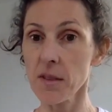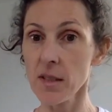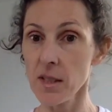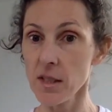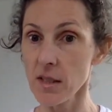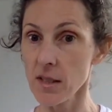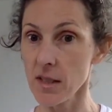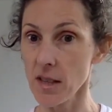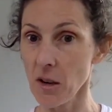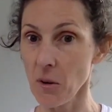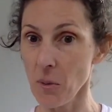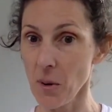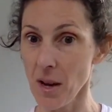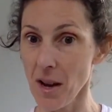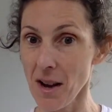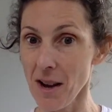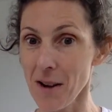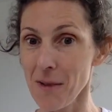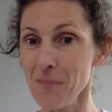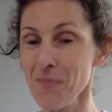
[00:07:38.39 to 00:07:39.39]
This is how we
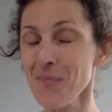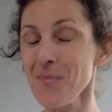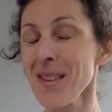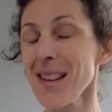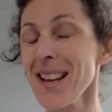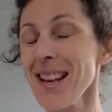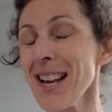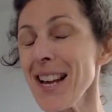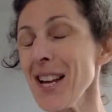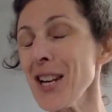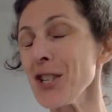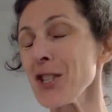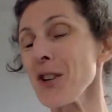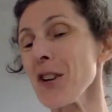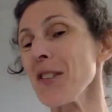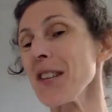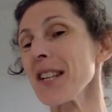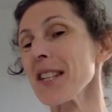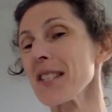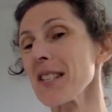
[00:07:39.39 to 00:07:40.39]
are. So
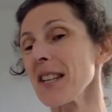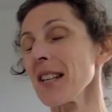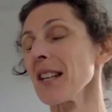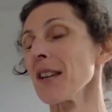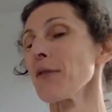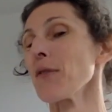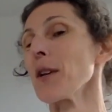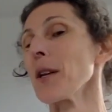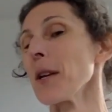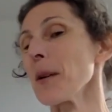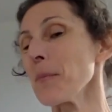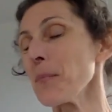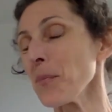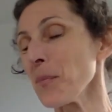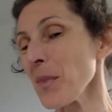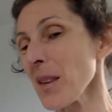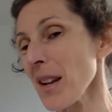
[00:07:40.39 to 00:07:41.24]
I think it's a lovely